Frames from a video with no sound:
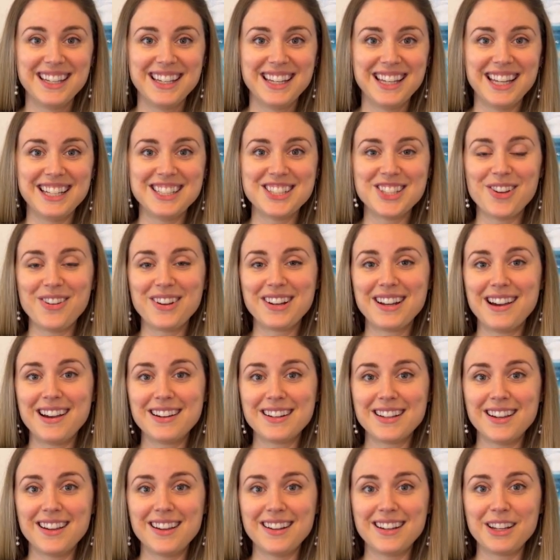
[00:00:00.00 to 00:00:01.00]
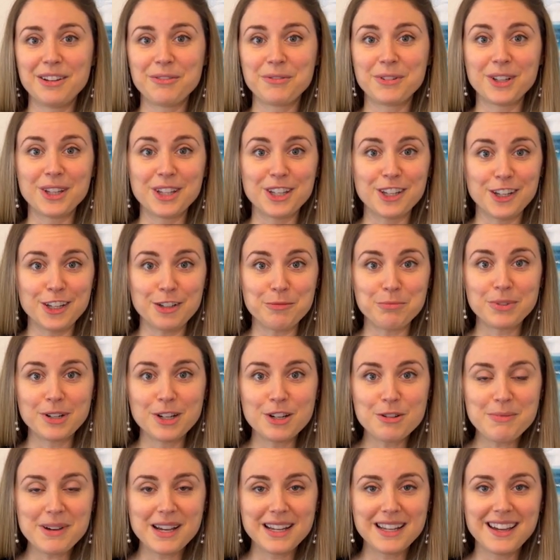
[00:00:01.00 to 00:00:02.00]
And so I got on a really good
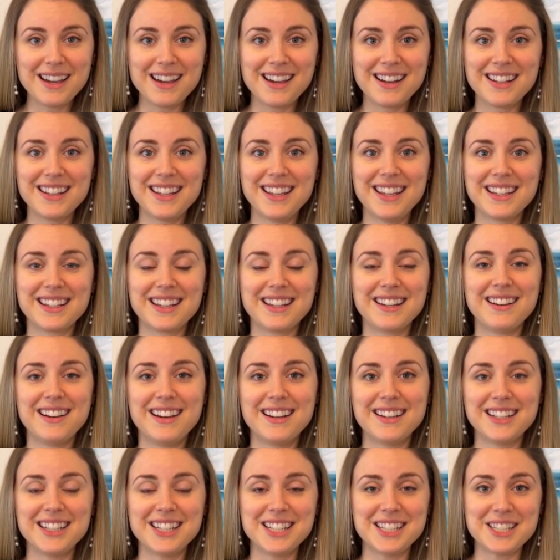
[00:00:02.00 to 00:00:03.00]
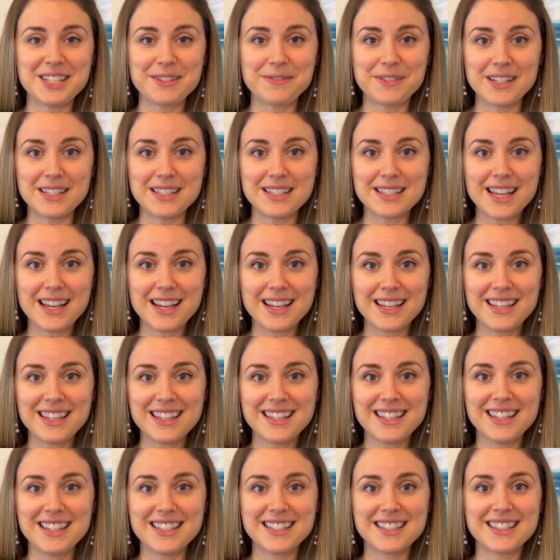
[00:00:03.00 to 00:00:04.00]
probiotic. I got on a different
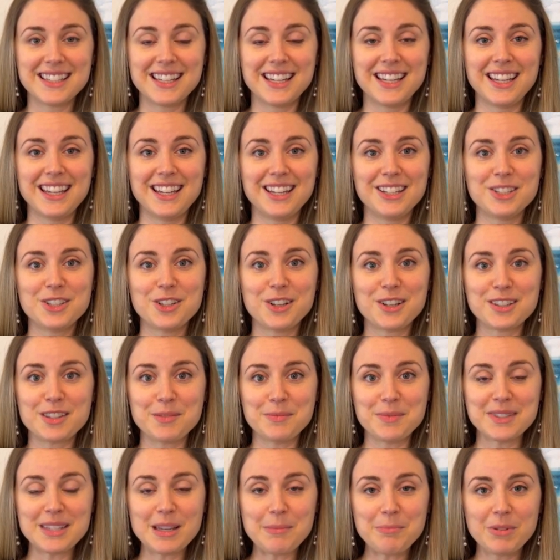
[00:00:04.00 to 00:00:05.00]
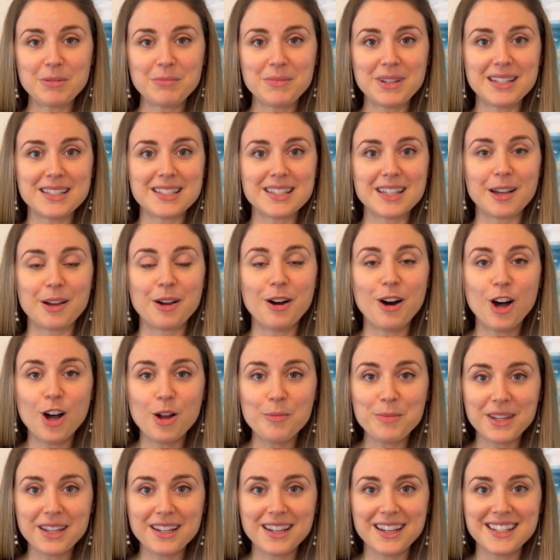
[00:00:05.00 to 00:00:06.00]
diet. I took some supplements that calm
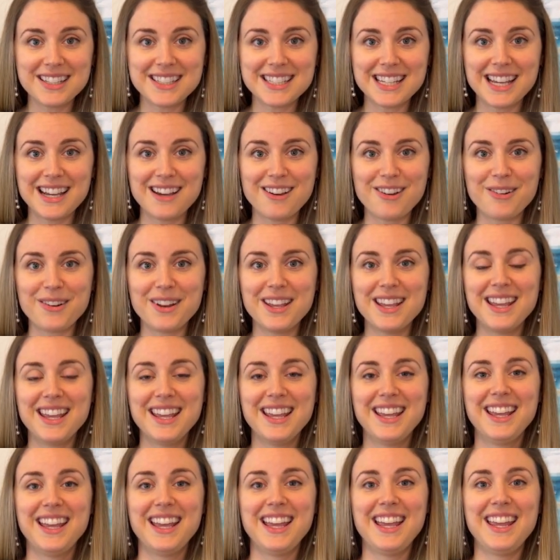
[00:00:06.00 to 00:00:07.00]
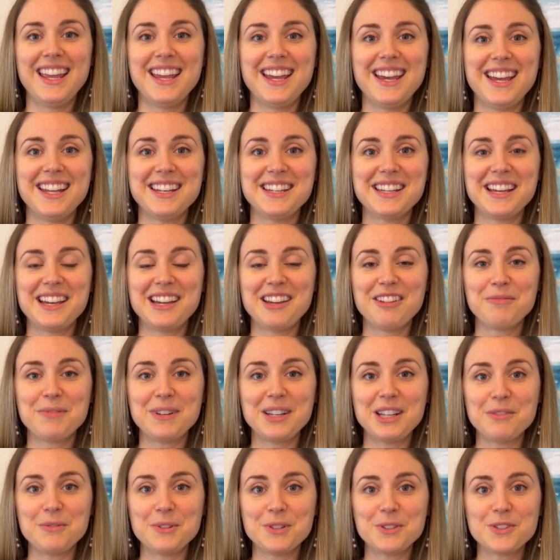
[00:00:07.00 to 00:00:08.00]
the gut down, and I've been
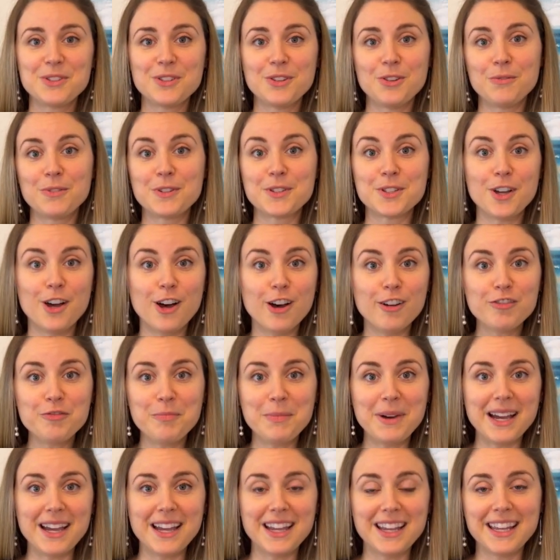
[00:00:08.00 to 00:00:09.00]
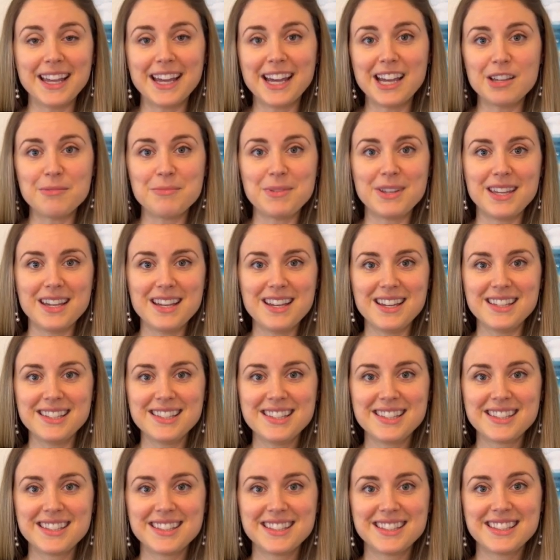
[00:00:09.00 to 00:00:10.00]
able to resolve my
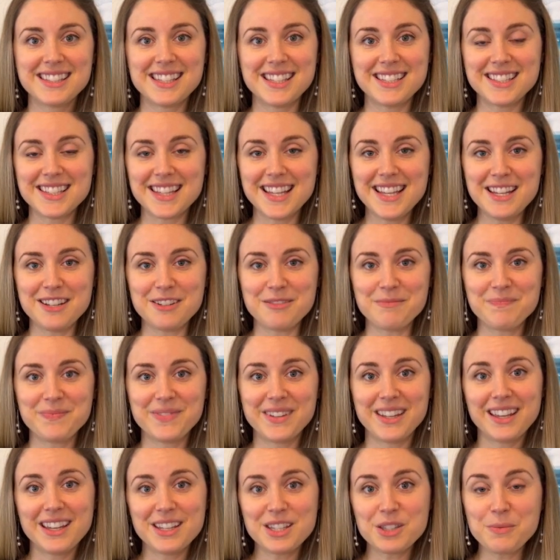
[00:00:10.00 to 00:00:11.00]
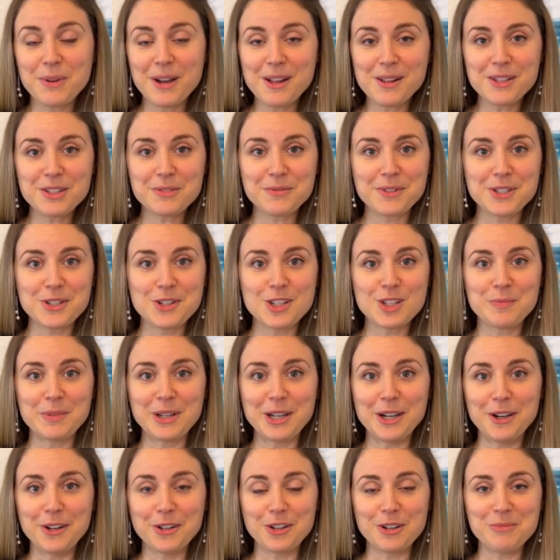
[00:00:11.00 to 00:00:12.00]
IBS since then, as well as reduce my
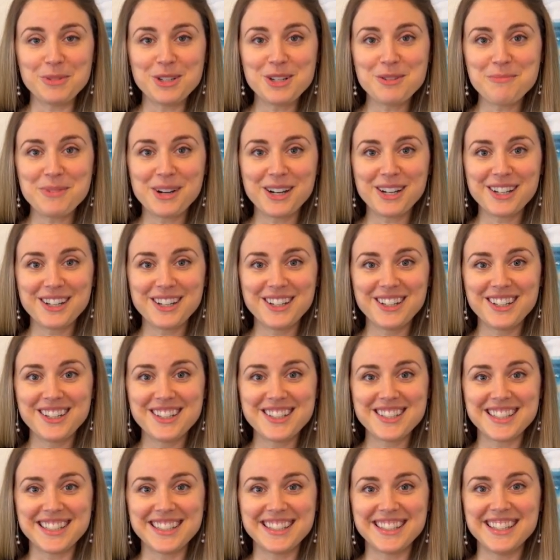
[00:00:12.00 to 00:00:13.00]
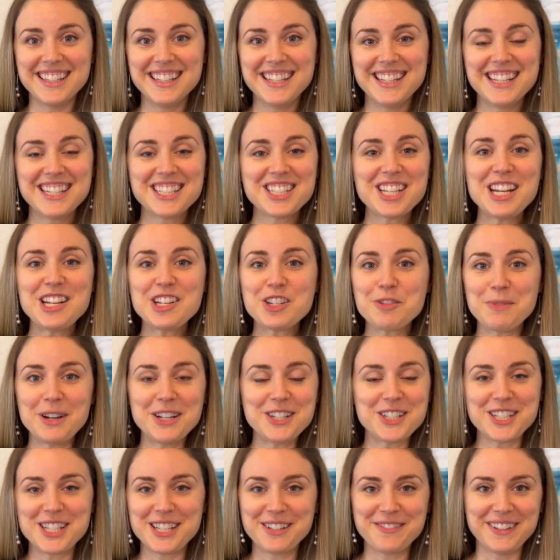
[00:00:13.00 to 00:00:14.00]
autoimmune markers and change a bunch
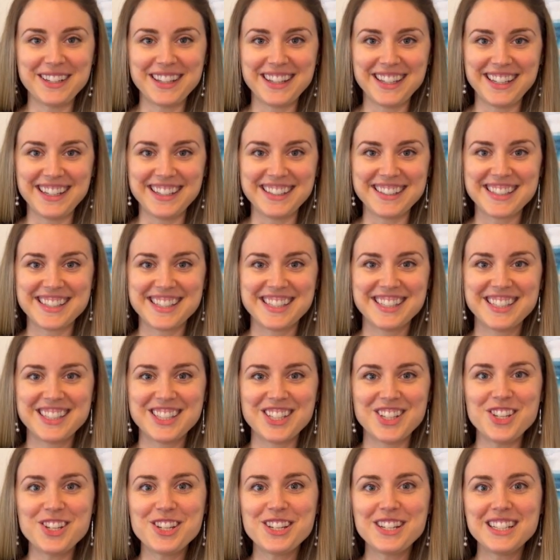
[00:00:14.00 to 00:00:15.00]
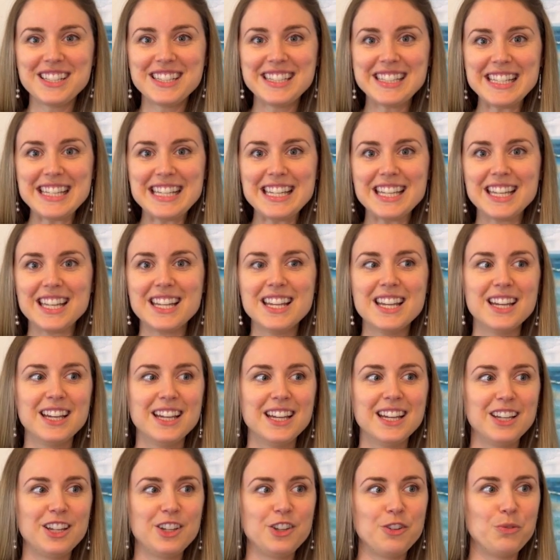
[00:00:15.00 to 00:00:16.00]
of different things. So you can see
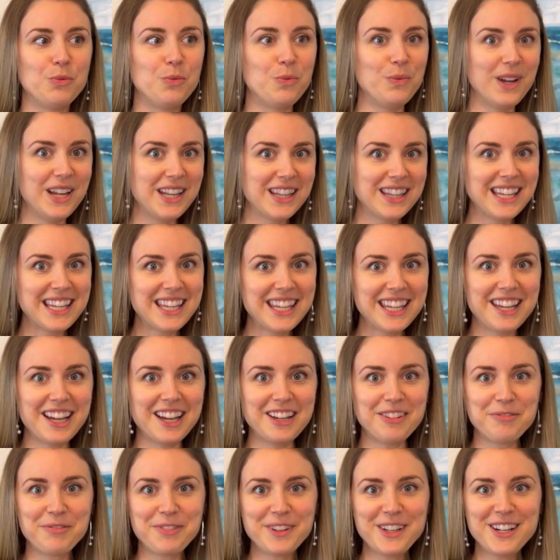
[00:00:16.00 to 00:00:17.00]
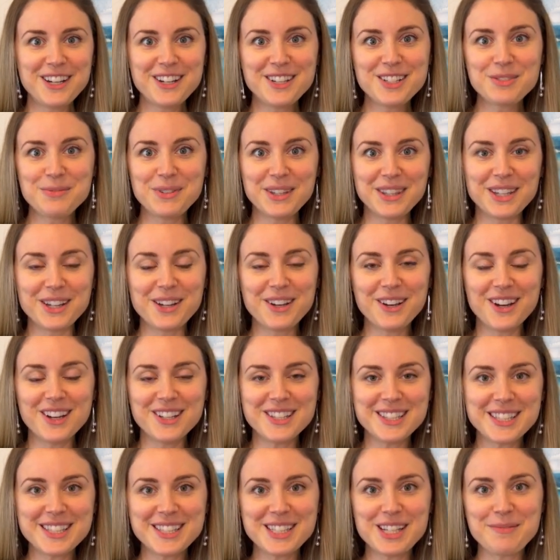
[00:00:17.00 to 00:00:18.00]
when leaky gut flares, what the
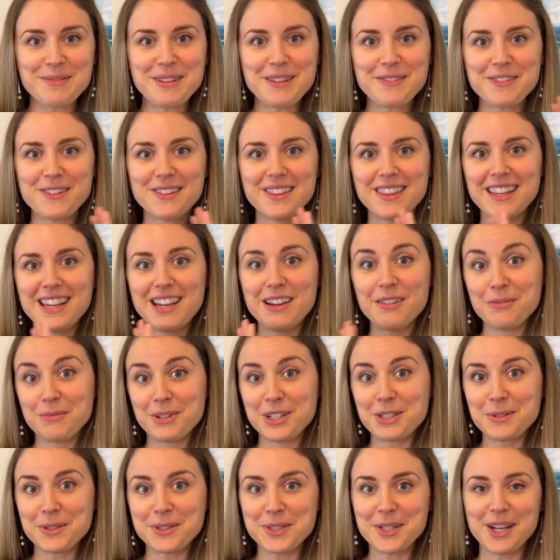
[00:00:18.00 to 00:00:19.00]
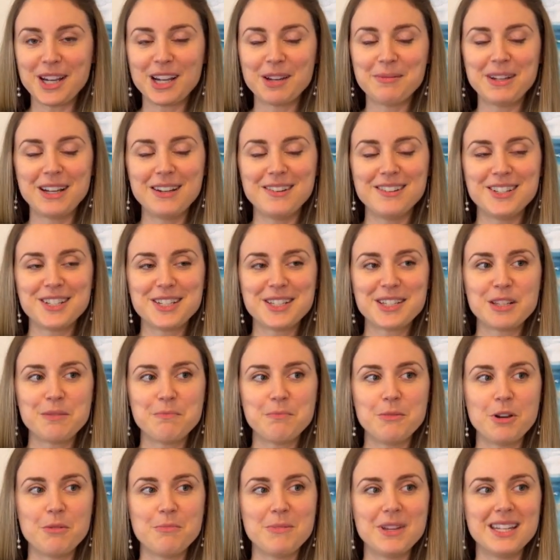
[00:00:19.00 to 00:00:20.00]
causes could be for that, which we'll talk about in just a
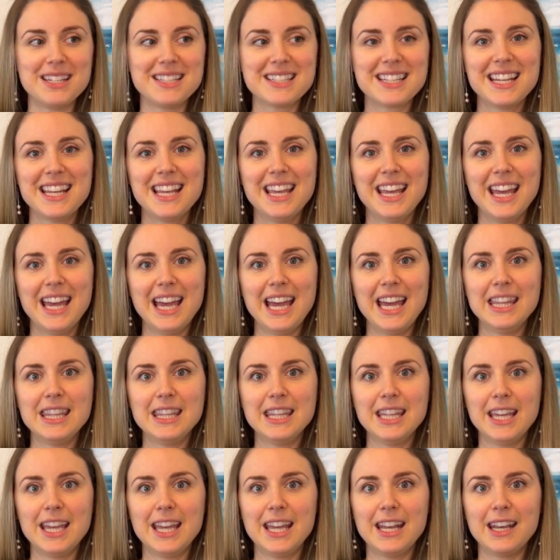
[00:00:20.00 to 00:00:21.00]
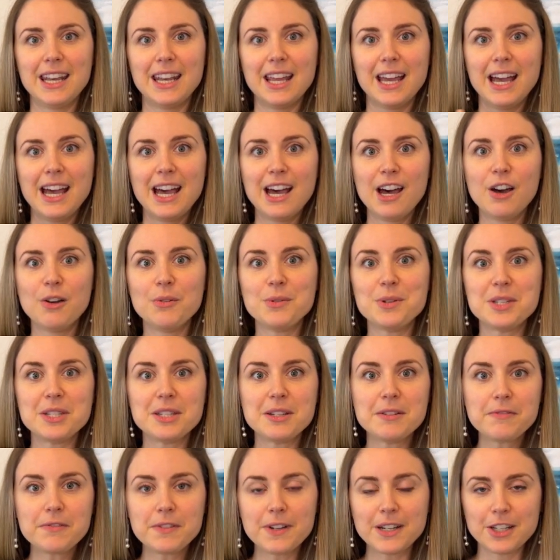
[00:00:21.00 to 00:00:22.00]
moment, and then how
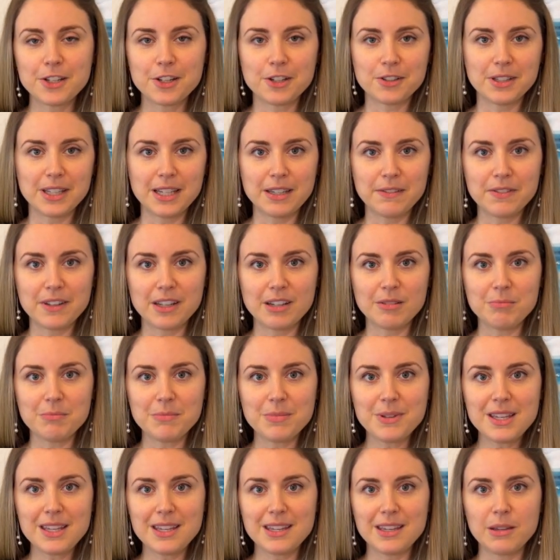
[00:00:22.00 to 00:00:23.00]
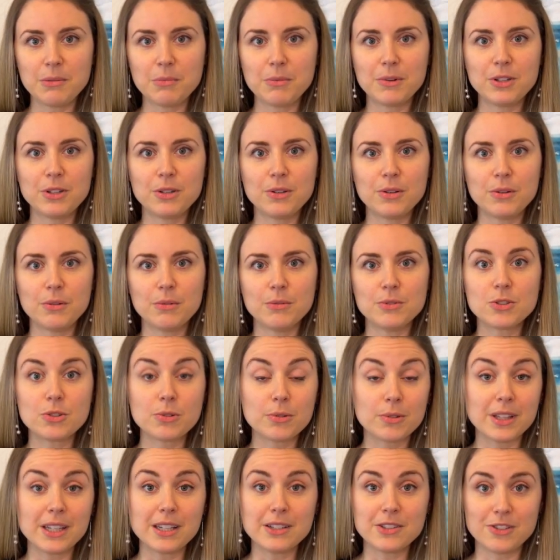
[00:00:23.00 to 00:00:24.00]
different your life can be when you
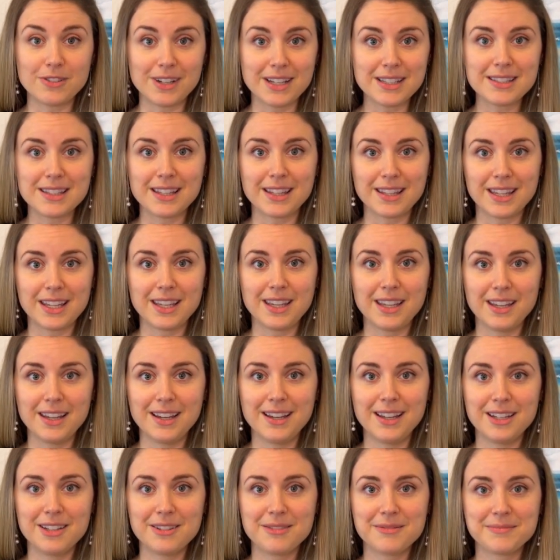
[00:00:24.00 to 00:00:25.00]
truly address the leaky gut.